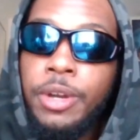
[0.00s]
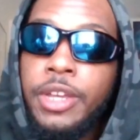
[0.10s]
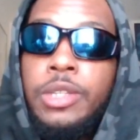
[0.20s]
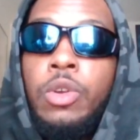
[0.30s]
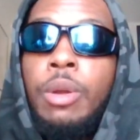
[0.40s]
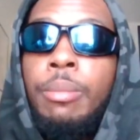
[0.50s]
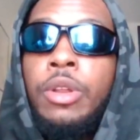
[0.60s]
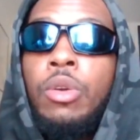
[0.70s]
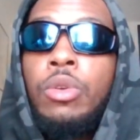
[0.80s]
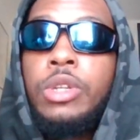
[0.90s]
but he's gonna
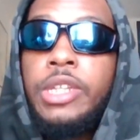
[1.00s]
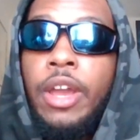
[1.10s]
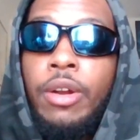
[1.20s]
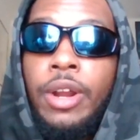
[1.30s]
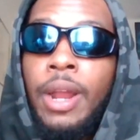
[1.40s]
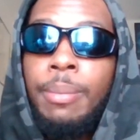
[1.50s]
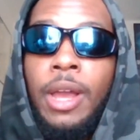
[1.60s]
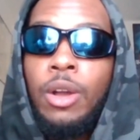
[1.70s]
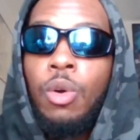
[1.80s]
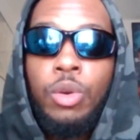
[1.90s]
be there on Saturday, and I'm
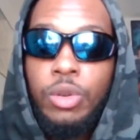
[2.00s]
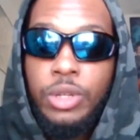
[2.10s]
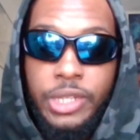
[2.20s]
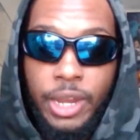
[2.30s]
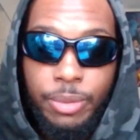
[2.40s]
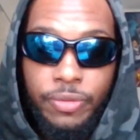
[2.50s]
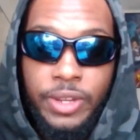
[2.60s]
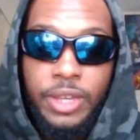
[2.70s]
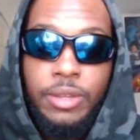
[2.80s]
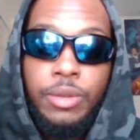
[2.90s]
not going on the Sabbath
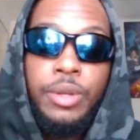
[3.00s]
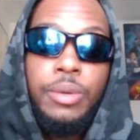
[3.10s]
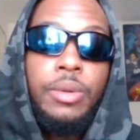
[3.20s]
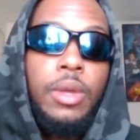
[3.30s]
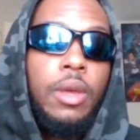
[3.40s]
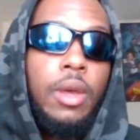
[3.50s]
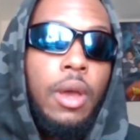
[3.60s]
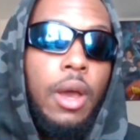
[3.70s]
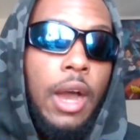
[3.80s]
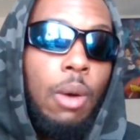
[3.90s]
day.
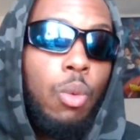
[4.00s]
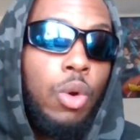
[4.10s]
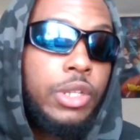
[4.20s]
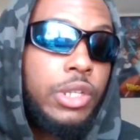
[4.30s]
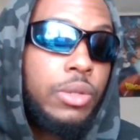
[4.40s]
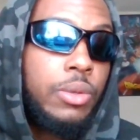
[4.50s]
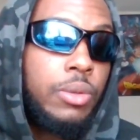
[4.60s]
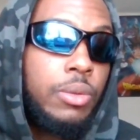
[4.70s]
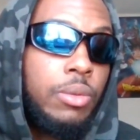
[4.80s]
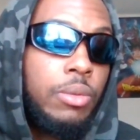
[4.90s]
I want
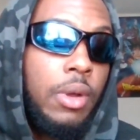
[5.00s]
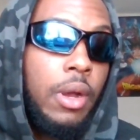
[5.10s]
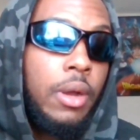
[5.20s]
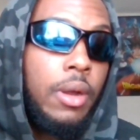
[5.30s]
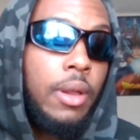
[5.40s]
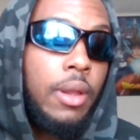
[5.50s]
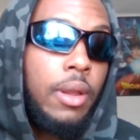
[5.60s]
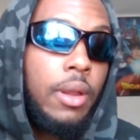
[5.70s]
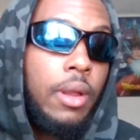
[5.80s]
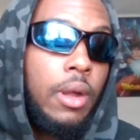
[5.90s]
to
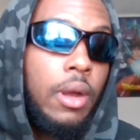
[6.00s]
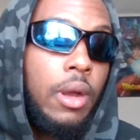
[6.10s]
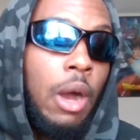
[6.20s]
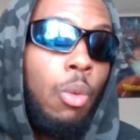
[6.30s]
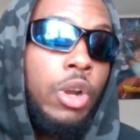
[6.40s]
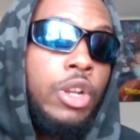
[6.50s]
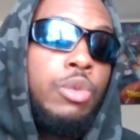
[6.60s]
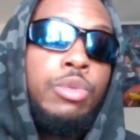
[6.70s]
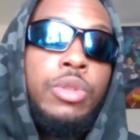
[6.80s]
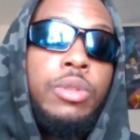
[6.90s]
I want to
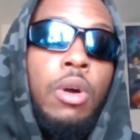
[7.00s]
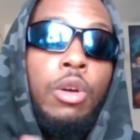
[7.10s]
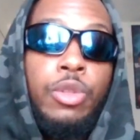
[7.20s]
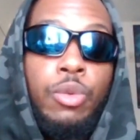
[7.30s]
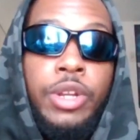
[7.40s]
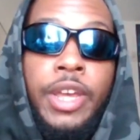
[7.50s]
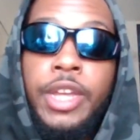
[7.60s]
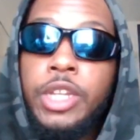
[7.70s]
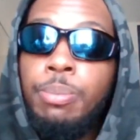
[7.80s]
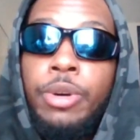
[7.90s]
do all 3
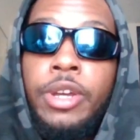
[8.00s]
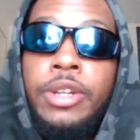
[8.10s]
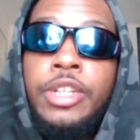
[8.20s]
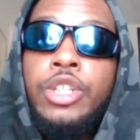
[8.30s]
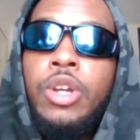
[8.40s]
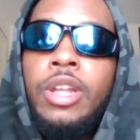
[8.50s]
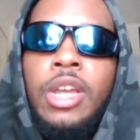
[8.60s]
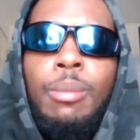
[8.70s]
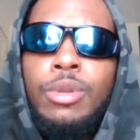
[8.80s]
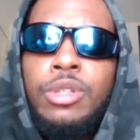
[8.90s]
days, but this year I
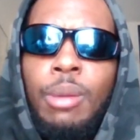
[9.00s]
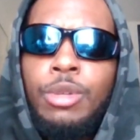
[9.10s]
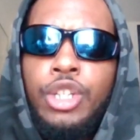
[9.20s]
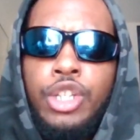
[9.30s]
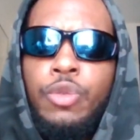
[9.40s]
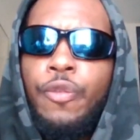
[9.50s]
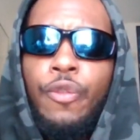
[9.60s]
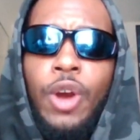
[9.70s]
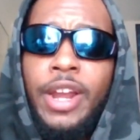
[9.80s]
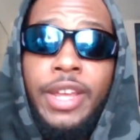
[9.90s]
think I'm gonna just do
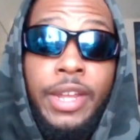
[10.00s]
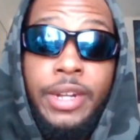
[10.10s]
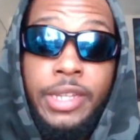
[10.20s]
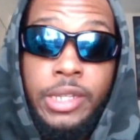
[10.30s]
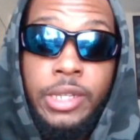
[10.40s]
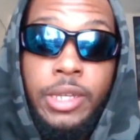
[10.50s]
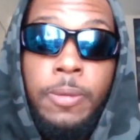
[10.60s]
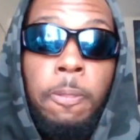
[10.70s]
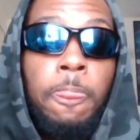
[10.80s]
Friday and that's it.